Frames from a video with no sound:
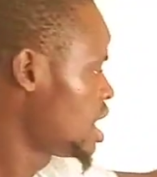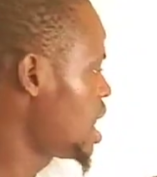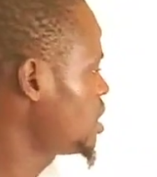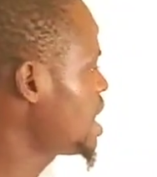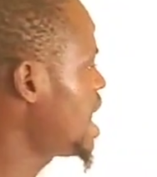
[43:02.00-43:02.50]

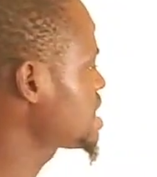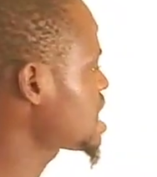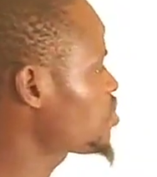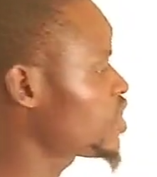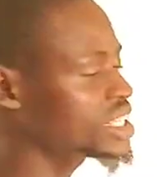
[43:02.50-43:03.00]
and how it
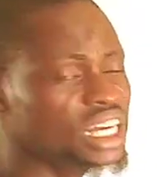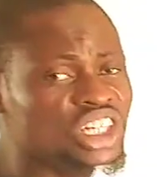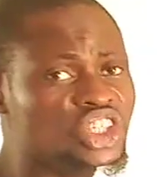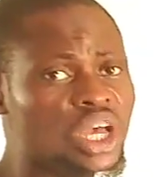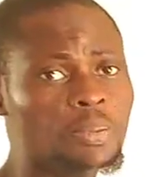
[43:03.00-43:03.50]
affected
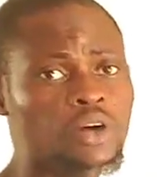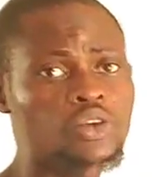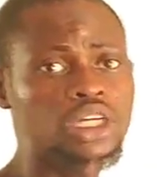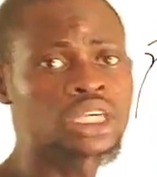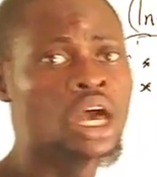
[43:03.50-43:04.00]
the shape of
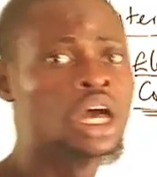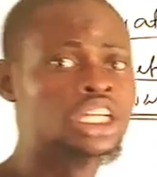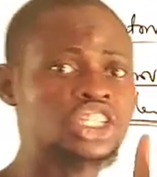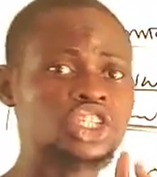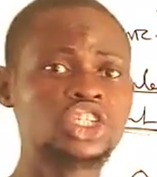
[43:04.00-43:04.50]
what?
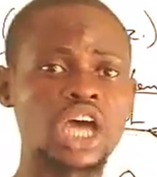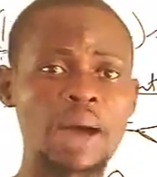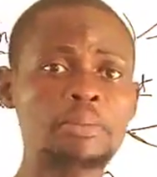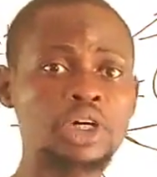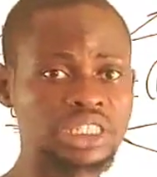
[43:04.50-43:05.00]

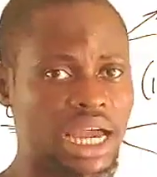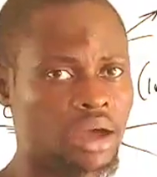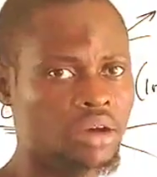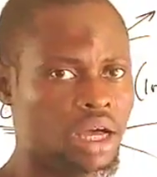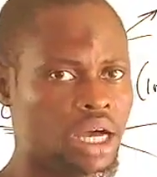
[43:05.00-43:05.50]

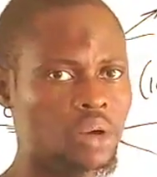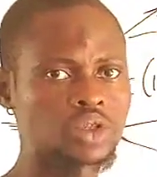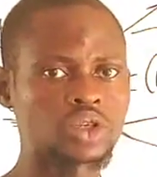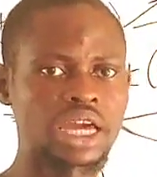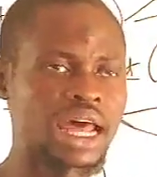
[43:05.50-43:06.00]
Ammonia. All
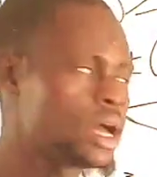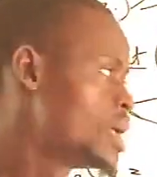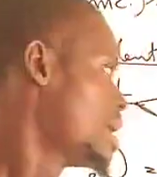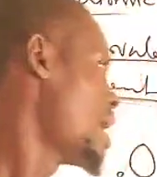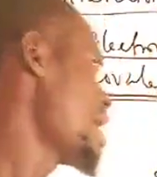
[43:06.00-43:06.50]

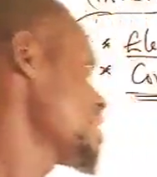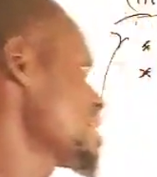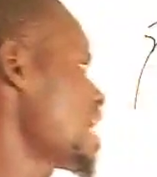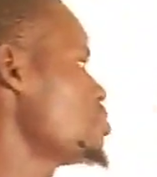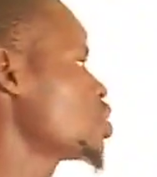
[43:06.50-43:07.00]
together. I
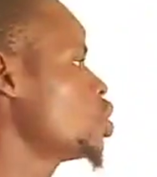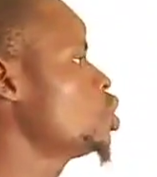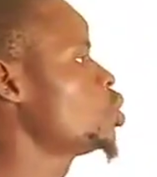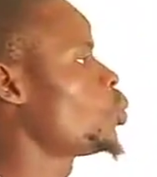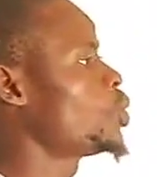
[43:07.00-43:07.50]
think I'm
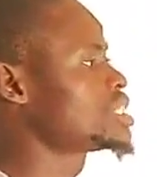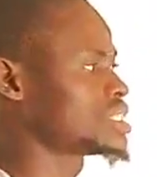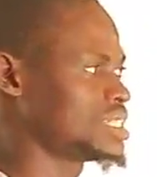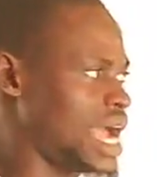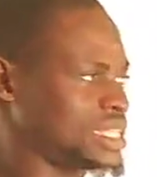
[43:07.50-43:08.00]
good
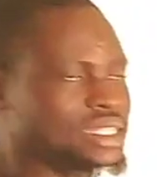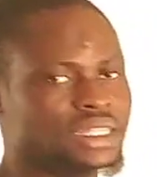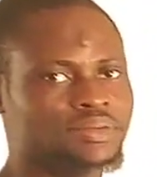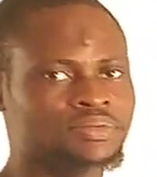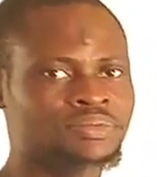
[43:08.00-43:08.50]
with that.
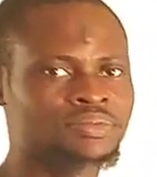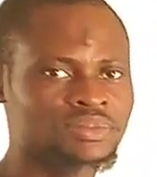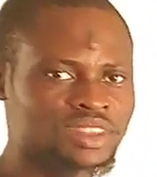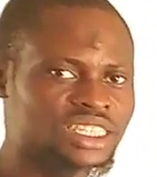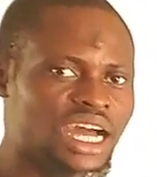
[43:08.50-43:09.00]

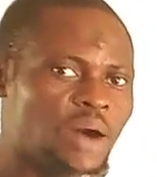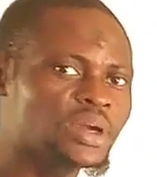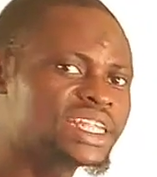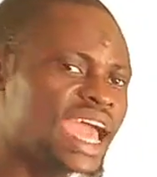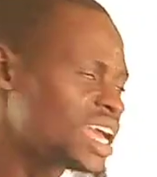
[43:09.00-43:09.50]
Are
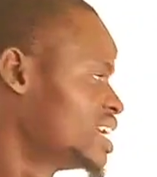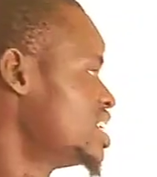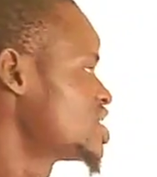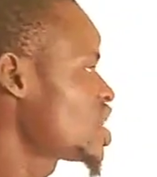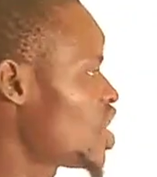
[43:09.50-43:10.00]
we
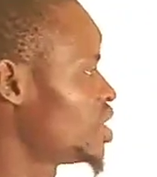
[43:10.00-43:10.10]
there? So